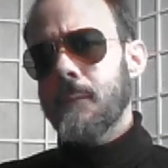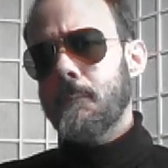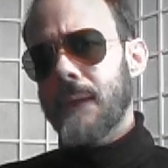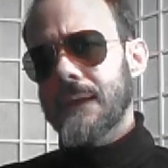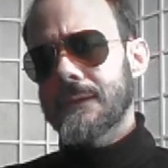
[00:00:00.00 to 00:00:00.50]

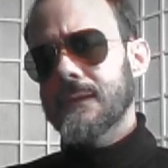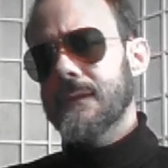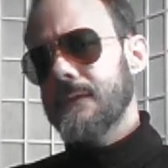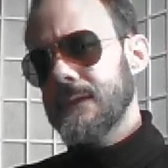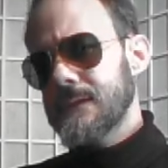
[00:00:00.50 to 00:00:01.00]
but
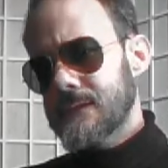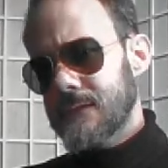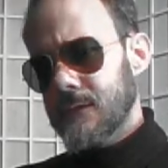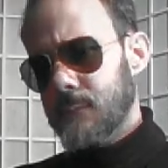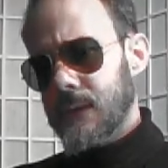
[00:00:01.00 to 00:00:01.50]
this
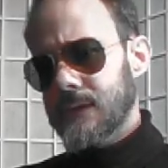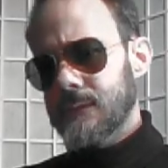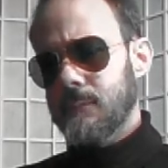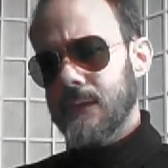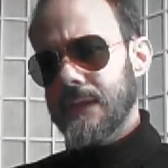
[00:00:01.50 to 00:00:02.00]
third part
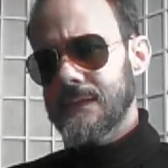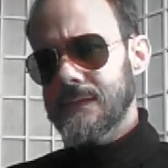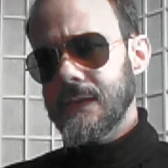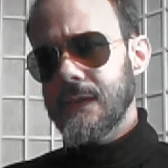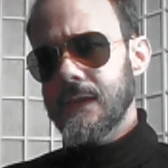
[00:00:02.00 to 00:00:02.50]
plays
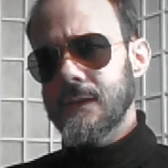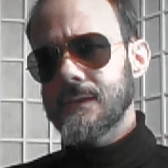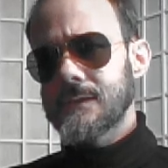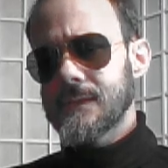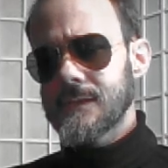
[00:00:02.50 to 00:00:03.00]
in
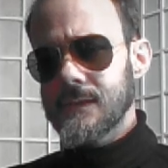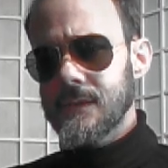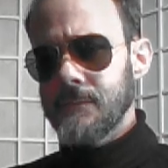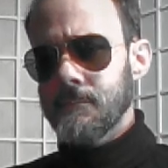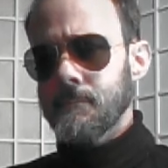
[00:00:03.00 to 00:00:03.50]

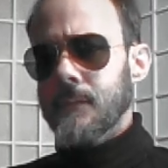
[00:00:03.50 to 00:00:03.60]
Sicily,